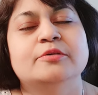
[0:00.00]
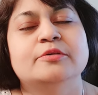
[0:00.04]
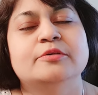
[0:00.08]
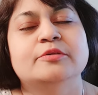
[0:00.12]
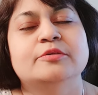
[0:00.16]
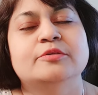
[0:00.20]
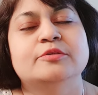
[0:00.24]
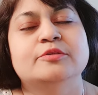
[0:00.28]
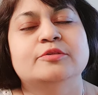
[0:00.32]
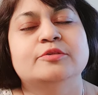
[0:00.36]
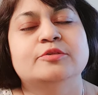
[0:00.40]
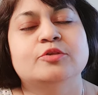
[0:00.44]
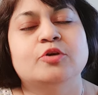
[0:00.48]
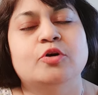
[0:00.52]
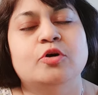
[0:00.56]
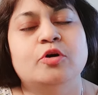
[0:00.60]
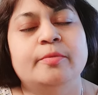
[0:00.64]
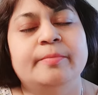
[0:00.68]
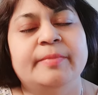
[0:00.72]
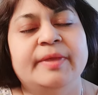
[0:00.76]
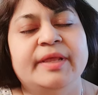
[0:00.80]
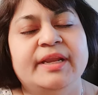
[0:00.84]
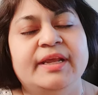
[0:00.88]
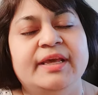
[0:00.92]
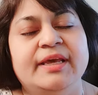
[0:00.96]
so
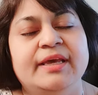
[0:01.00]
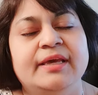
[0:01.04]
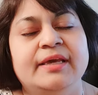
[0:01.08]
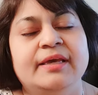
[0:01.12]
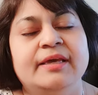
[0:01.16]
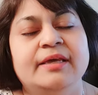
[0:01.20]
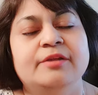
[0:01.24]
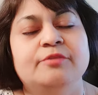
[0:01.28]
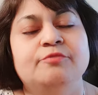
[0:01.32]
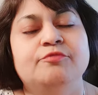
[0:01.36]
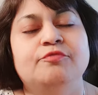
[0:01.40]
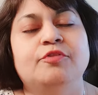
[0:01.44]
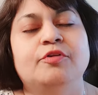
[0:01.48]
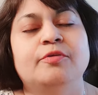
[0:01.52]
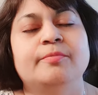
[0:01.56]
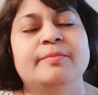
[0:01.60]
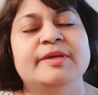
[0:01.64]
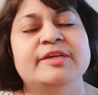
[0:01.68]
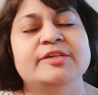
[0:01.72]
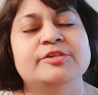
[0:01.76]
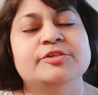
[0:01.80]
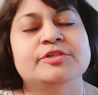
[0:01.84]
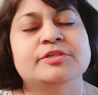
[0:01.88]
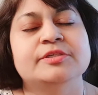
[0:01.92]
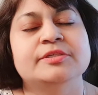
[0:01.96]
many
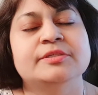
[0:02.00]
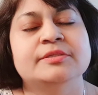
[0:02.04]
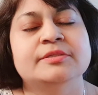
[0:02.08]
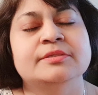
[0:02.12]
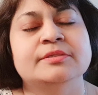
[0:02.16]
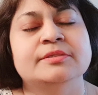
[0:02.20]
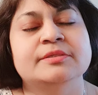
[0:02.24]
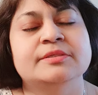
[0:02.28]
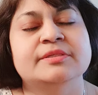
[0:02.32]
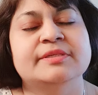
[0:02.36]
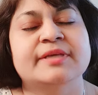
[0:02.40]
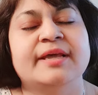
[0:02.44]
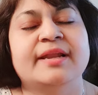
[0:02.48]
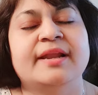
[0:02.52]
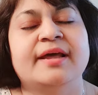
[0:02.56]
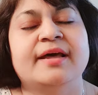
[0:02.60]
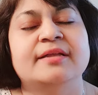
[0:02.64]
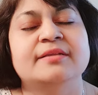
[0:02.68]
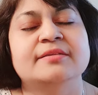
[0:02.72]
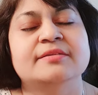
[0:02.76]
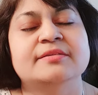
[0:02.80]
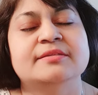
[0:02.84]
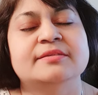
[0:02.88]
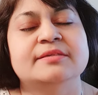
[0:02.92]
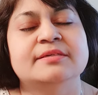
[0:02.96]
informations and
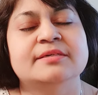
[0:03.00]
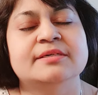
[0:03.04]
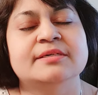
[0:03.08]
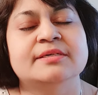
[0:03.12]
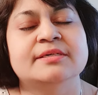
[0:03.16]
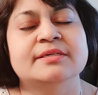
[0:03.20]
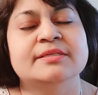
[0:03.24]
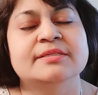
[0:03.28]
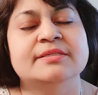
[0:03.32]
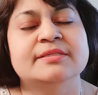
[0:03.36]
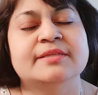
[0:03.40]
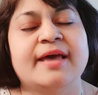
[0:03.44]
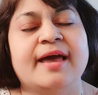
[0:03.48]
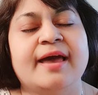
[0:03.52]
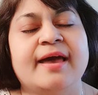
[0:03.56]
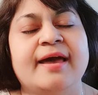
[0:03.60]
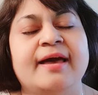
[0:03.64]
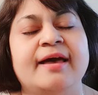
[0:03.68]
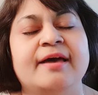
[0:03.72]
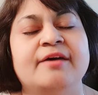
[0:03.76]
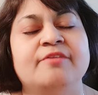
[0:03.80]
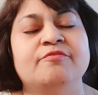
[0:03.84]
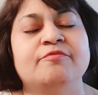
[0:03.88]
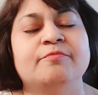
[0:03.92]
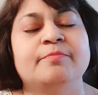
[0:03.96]
answers
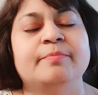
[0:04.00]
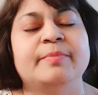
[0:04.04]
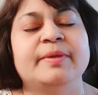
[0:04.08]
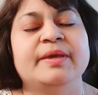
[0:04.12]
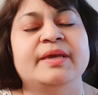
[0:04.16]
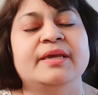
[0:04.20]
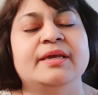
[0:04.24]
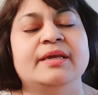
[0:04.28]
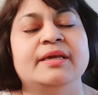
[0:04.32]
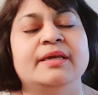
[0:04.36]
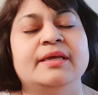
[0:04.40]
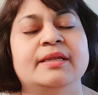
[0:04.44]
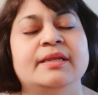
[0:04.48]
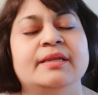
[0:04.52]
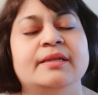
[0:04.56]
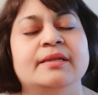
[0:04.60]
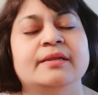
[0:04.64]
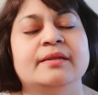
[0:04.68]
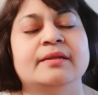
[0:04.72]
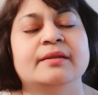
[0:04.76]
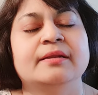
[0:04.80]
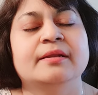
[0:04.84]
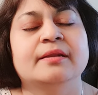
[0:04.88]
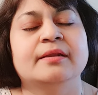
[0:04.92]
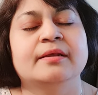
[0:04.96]
have been
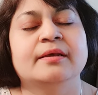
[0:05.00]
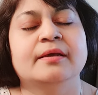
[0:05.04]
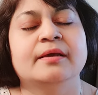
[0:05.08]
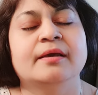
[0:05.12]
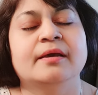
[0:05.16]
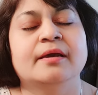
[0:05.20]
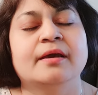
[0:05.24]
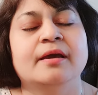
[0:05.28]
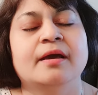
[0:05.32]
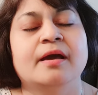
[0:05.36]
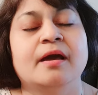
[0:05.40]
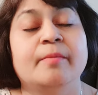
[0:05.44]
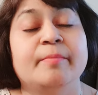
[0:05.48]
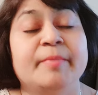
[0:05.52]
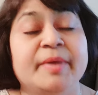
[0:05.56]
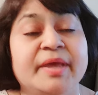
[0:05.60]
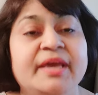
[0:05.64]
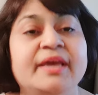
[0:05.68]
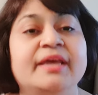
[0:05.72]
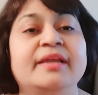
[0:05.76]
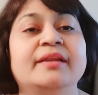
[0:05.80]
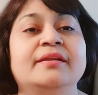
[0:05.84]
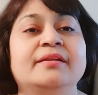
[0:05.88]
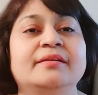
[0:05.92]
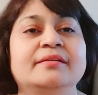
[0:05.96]
coming
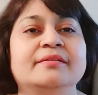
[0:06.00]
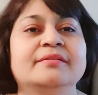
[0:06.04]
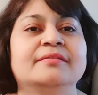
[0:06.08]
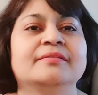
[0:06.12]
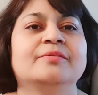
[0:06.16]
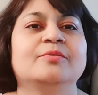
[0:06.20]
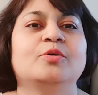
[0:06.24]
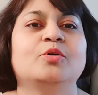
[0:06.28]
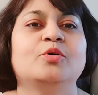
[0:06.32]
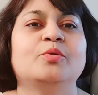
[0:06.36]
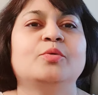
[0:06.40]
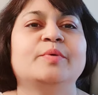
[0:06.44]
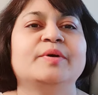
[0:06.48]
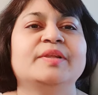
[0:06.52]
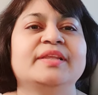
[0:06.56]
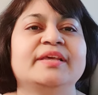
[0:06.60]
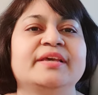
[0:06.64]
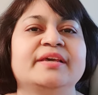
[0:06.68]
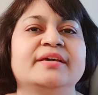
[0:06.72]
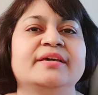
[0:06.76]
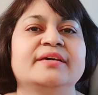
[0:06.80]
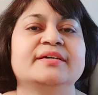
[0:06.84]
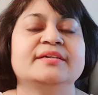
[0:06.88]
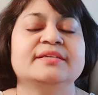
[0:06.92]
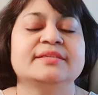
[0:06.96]
in over the
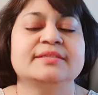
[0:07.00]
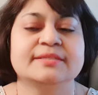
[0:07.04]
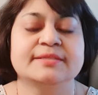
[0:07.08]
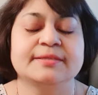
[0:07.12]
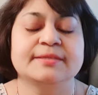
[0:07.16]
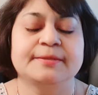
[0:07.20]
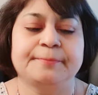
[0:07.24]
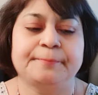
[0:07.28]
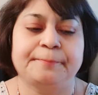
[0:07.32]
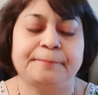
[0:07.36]
years